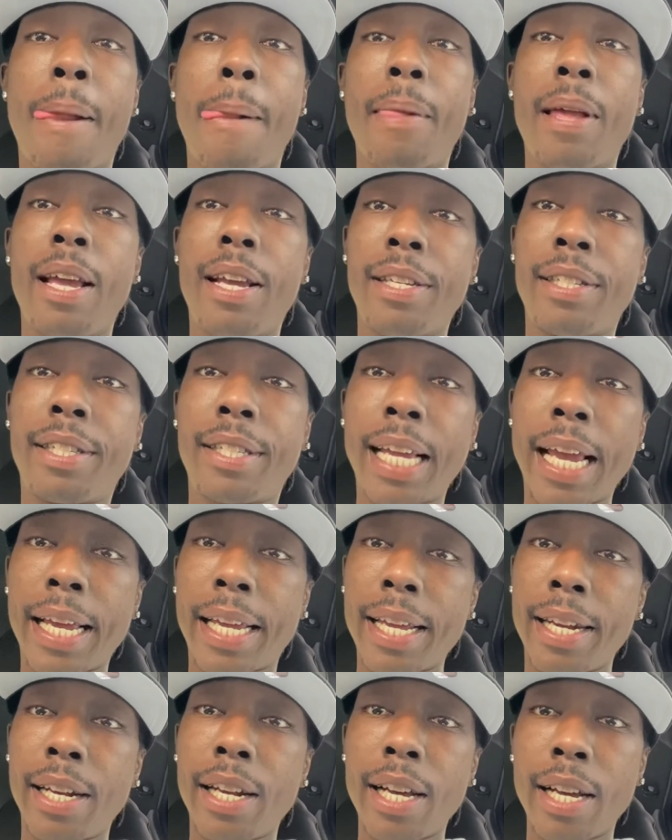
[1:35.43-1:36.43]
is
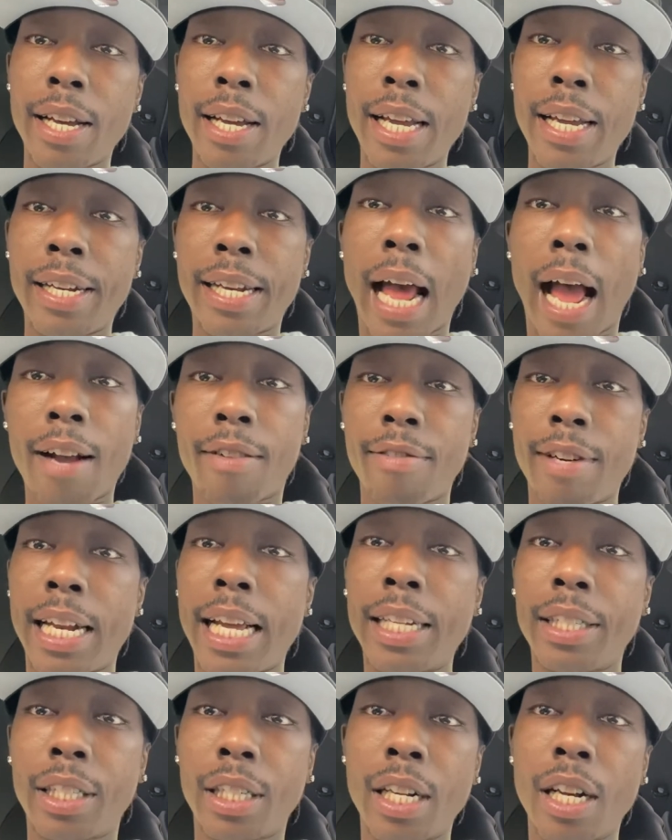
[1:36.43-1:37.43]
taking the
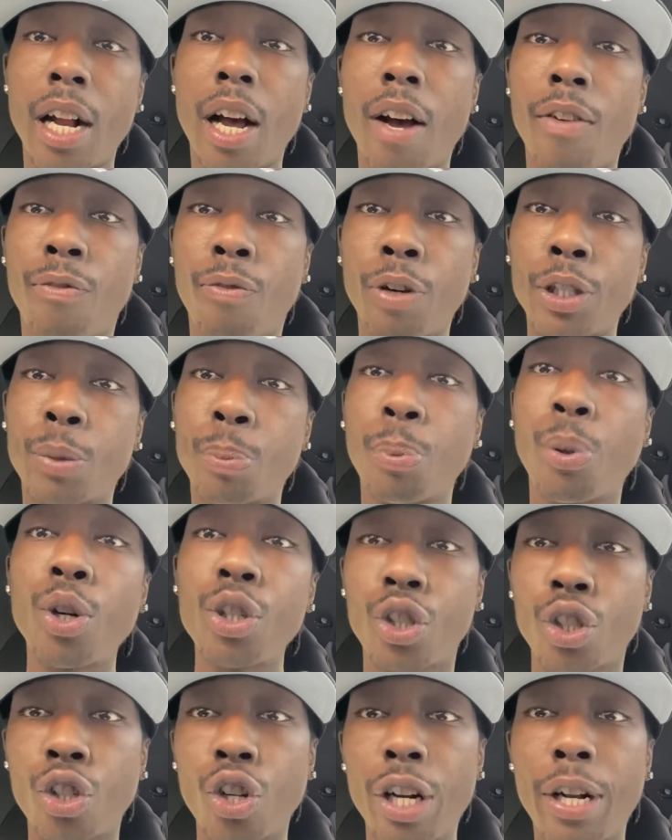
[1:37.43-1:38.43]
indoctrination of what's
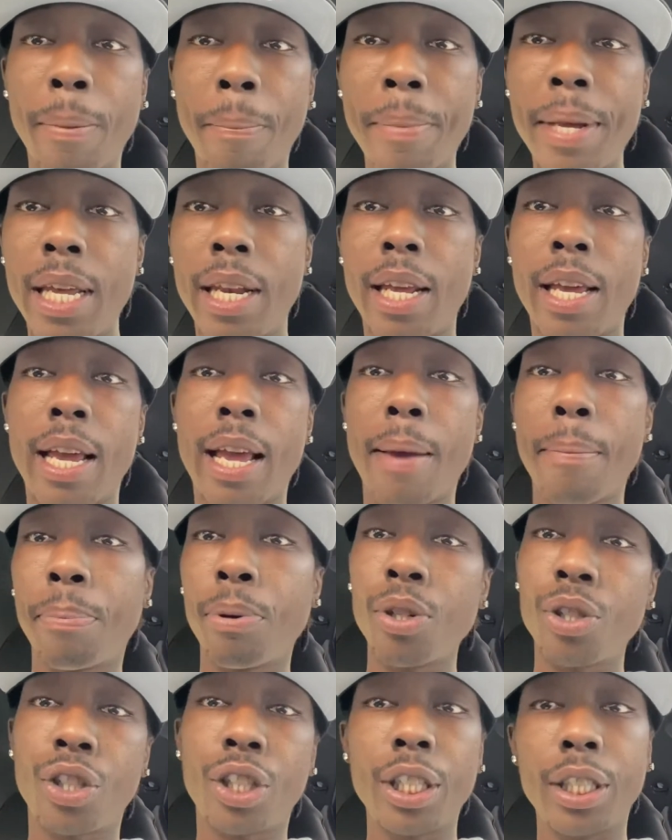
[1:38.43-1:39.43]
pushed in the media and
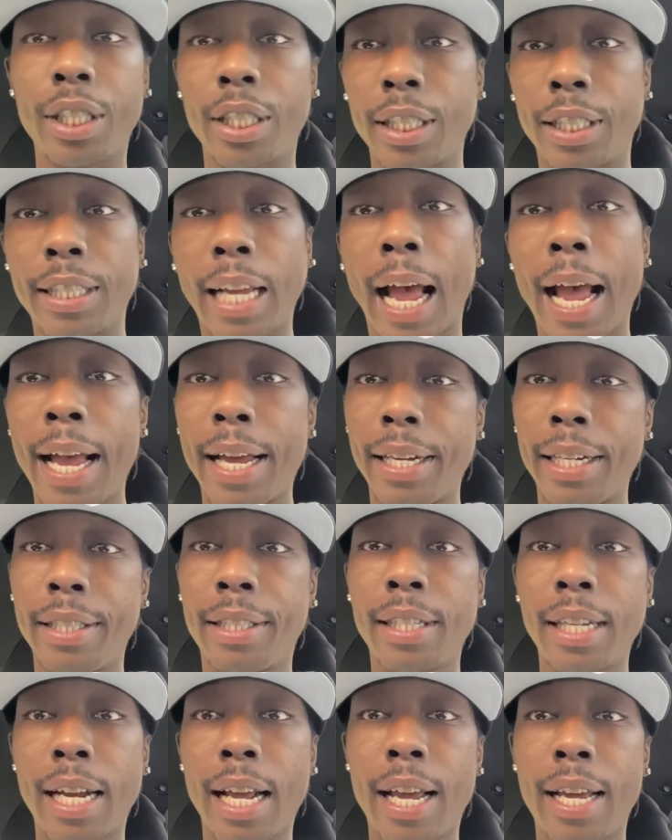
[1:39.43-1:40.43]
pushed in society
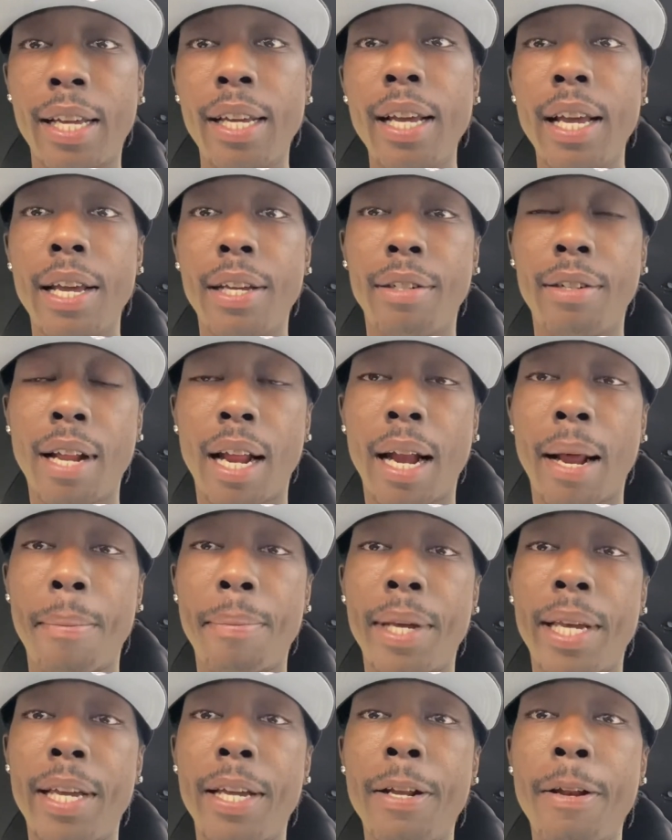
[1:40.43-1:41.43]
today. You know what I
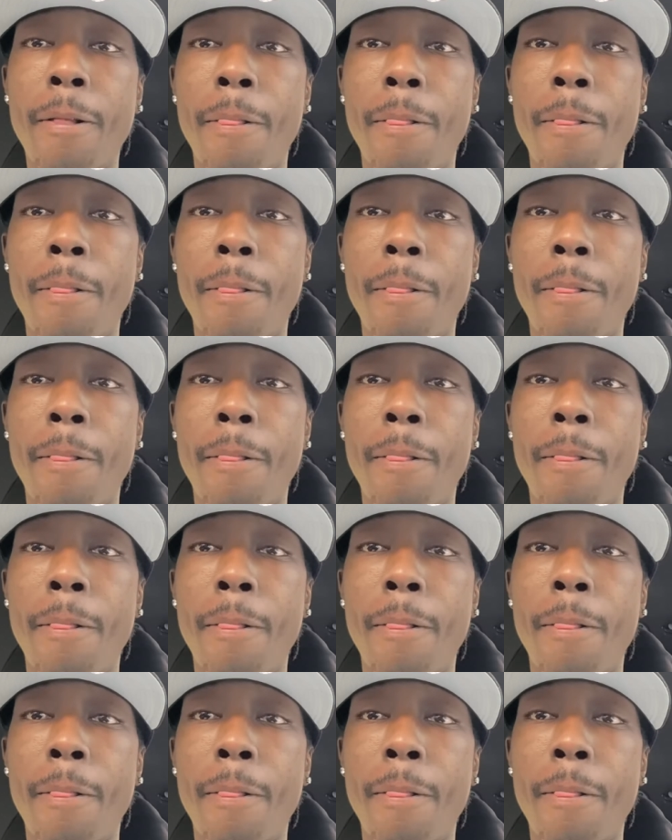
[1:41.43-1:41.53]
mean?